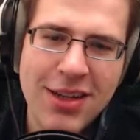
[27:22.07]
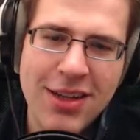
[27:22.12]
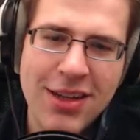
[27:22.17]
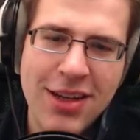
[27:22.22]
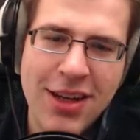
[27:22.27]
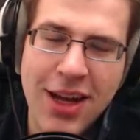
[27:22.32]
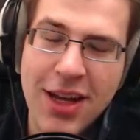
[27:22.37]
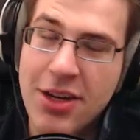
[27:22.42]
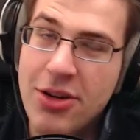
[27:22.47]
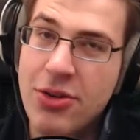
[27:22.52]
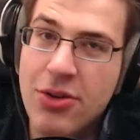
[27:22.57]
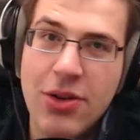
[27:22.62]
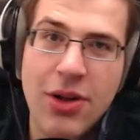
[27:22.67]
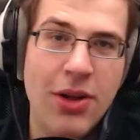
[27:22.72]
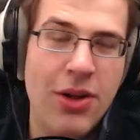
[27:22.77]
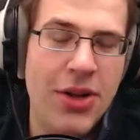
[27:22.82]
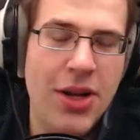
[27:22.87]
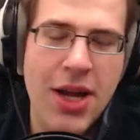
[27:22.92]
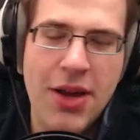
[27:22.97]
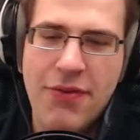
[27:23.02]
I
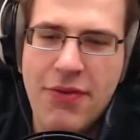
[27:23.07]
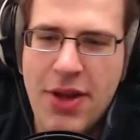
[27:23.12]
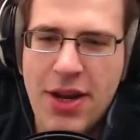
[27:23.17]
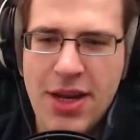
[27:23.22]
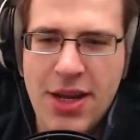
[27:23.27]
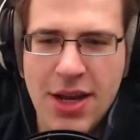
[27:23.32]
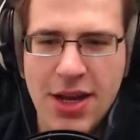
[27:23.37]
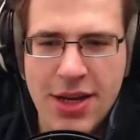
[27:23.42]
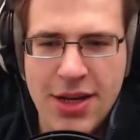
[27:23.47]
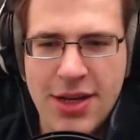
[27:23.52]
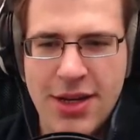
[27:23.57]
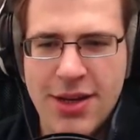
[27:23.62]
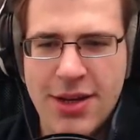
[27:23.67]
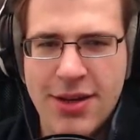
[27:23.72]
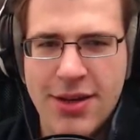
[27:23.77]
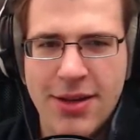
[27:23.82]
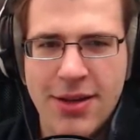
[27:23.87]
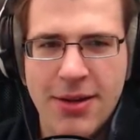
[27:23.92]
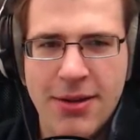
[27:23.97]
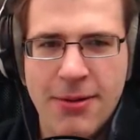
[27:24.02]
don't have any
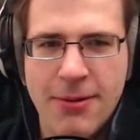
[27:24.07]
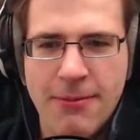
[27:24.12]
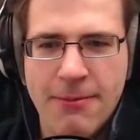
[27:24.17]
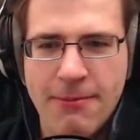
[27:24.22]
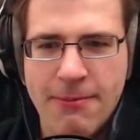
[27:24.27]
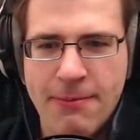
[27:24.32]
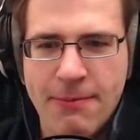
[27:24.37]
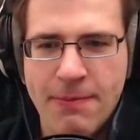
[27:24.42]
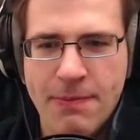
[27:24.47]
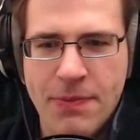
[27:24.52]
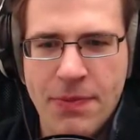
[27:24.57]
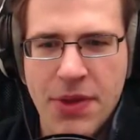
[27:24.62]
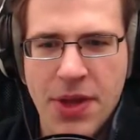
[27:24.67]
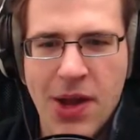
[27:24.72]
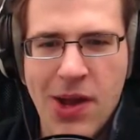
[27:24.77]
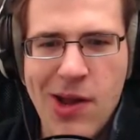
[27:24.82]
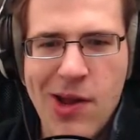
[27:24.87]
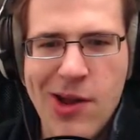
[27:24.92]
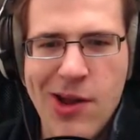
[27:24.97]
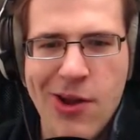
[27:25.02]
idea.
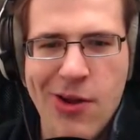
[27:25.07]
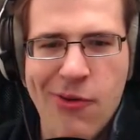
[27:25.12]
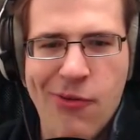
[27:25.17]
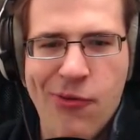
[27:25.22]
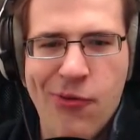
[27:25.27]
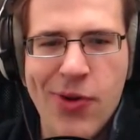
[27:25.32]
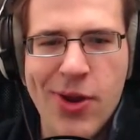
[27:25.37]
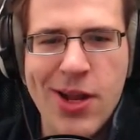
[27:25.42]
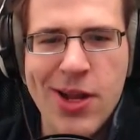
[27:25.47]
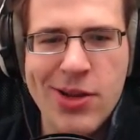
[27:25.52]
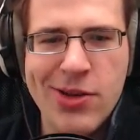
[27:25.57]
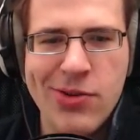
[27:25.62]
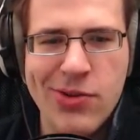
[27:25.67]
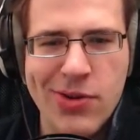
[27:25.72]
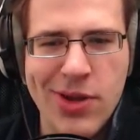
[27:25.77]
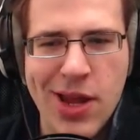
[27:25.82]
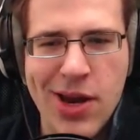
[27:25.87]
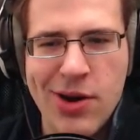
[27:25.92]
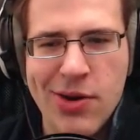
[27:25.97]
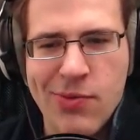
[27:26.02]
Ah, I figured you
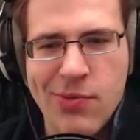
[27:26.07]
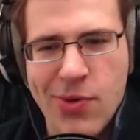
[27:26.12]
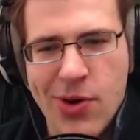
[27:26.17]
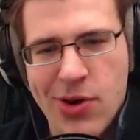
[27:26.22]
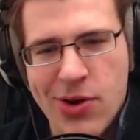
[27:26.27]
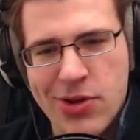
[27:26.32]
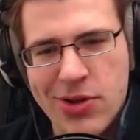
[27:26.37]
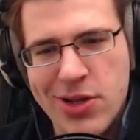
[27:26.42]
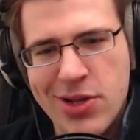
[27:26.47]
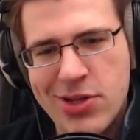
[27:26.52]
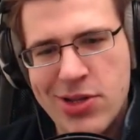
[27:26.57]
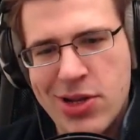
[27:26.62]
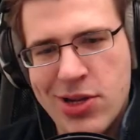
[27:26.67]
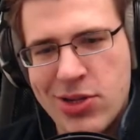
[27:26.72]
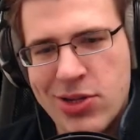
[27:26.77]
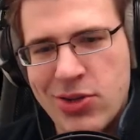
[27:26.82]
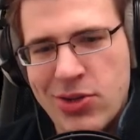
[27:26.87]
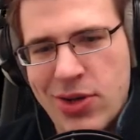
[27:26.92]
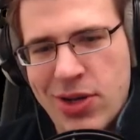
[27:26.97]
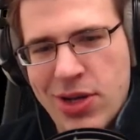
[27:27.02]
get it wrong. That's
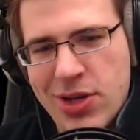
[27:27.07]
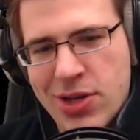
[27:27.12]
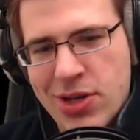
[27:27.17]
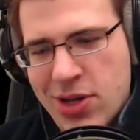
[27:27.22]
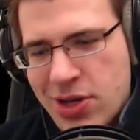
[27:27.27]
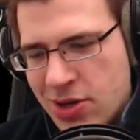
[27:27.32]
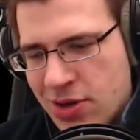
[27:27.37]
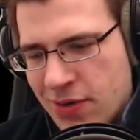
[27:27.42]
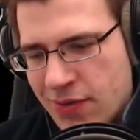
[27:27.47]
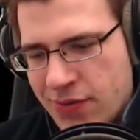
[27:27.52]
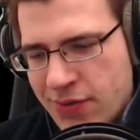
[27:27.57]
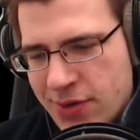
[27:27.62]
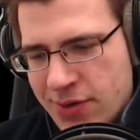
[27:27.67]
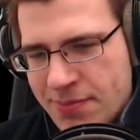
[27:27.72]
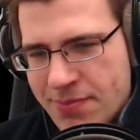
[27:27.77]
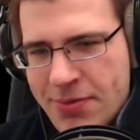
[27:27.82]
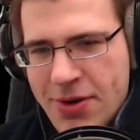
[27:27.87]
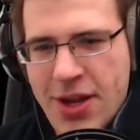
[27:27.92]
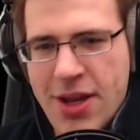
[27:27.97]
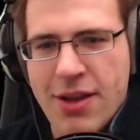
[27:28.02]
actually a Kigo for
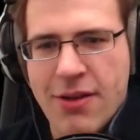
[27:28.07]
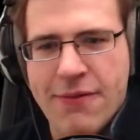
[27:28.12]
spring.